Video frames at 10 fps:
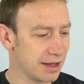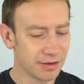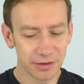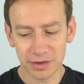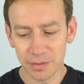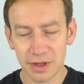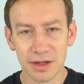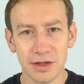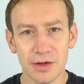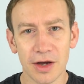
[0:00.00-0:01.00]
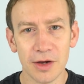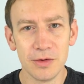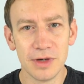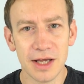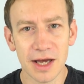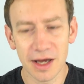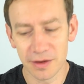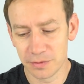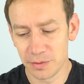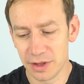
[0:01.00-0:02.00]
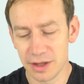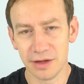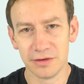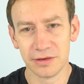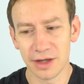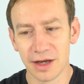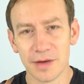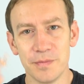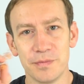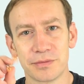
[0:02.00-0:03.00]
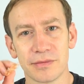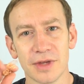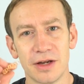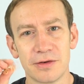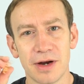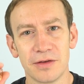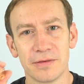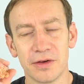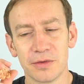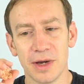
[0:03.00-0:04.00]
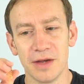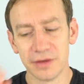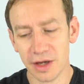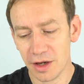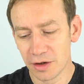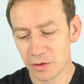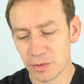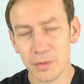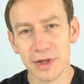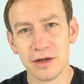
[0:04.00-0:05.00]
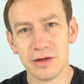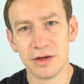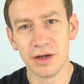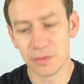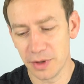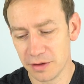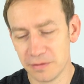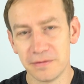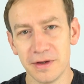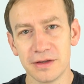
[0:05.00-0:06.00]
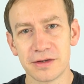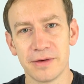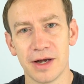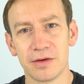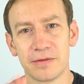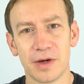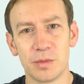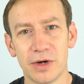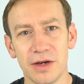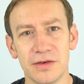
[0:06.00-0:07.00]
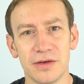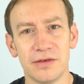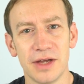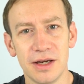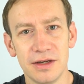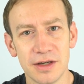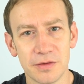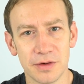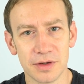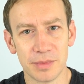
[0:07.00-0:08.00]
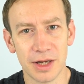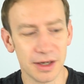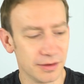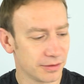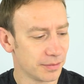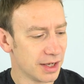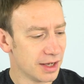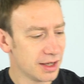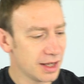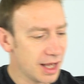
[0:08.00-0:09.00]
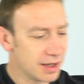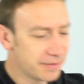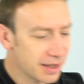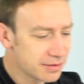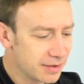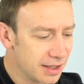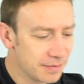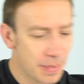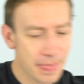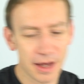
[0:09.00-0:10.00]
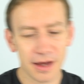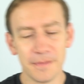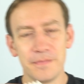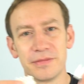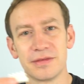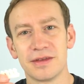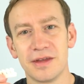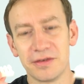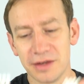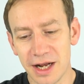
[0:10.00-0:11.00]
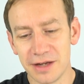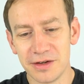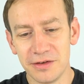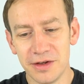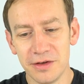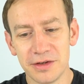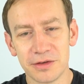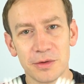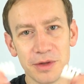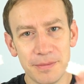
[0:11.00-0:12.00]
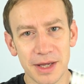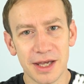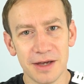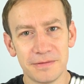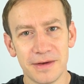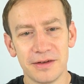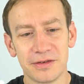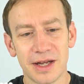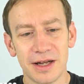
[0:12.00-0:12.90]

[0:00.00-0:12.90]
And this is something that you only have with these um, transverse waves, because what we can do is we can filter out vibrations in different planes. And effectively, um, this analogy is used, it's called the picket fence